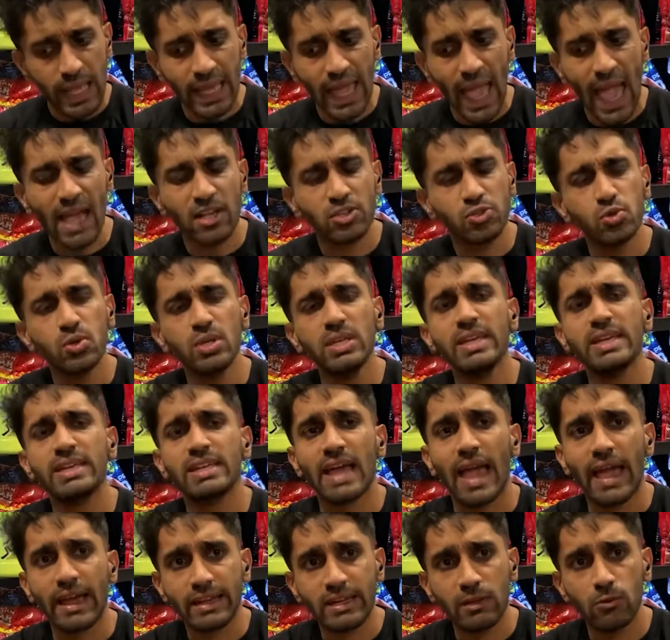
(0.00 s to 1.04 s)
actually it
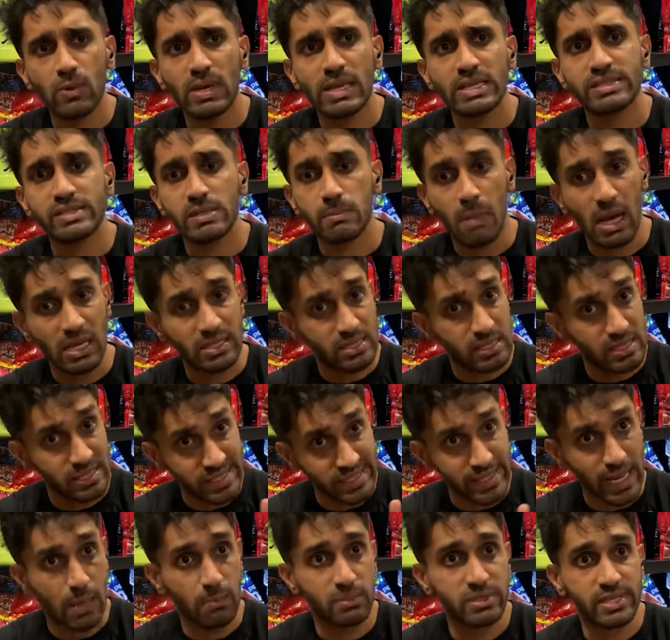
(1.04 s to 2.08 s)
activates the muscle
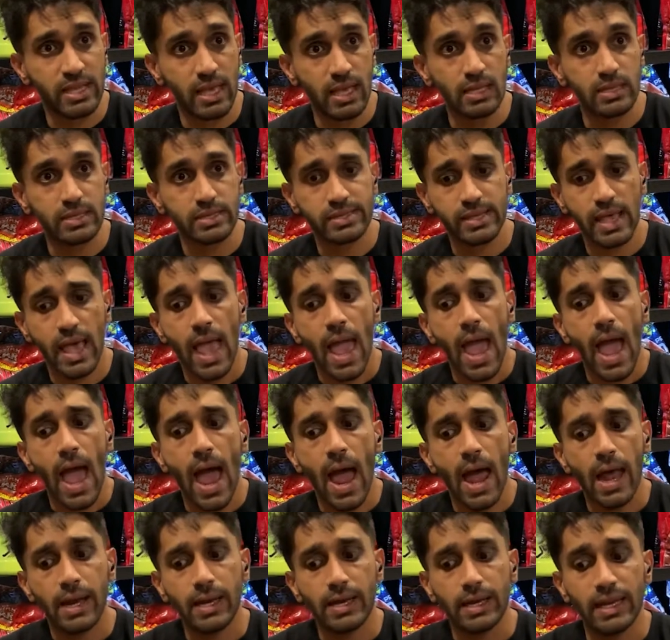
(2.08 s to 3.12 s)
stem cells
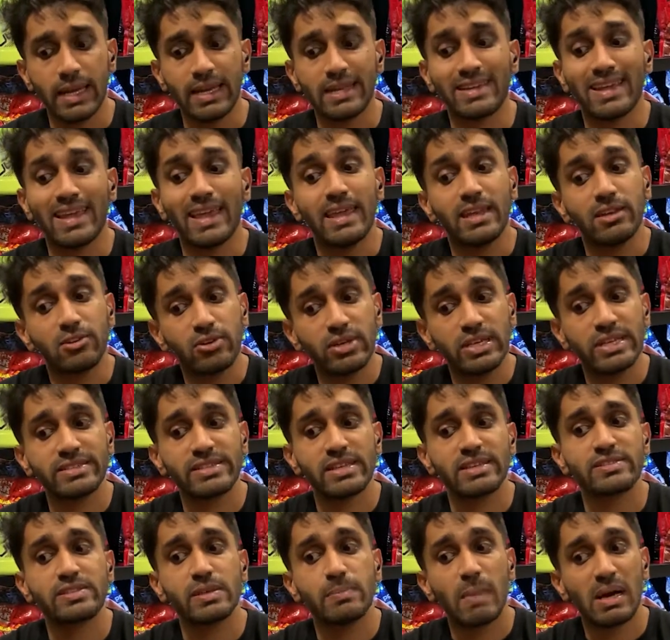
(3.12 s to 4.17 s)
and it
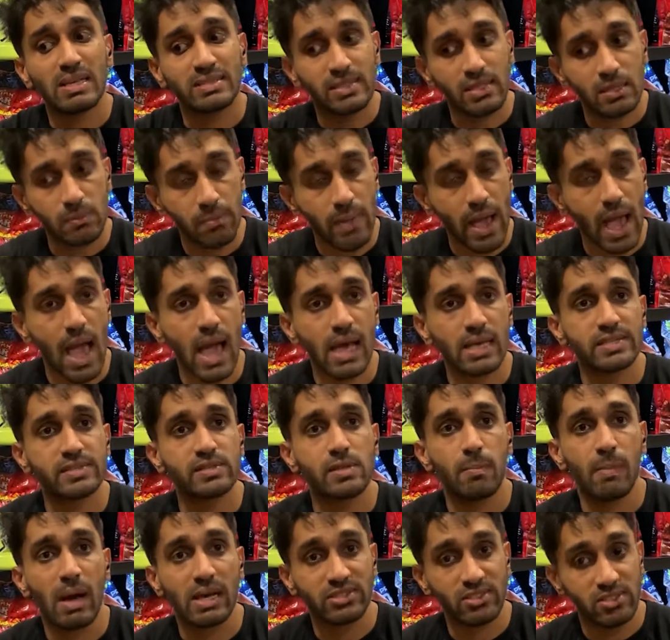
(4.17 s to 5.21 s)
increases the muscle mass, the
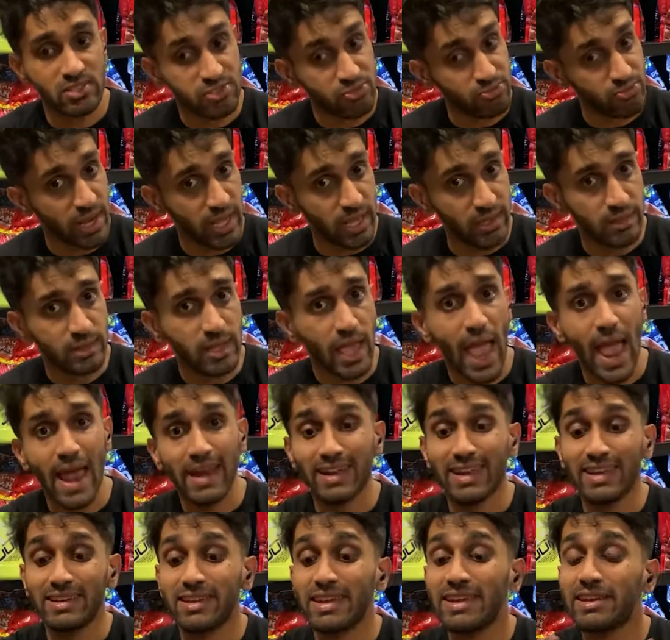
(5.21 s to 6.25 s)
muscle strength, and
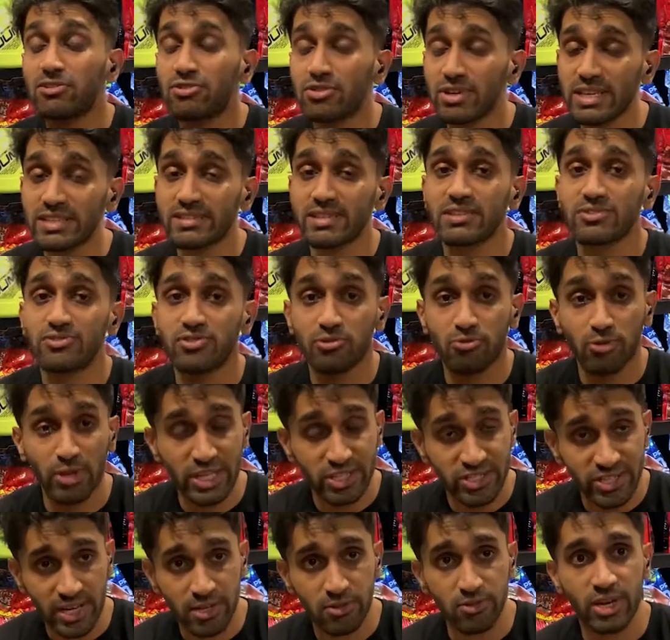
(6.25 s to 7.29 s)
it increases the
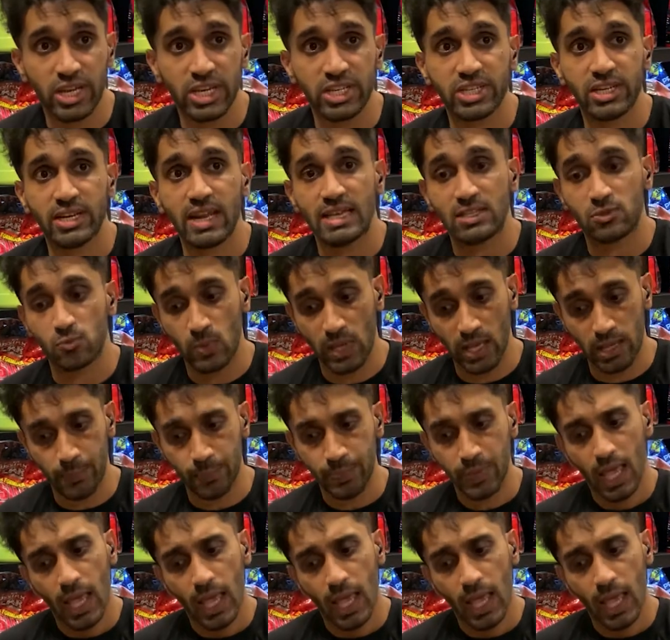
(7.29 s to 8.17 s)
regeneration as well.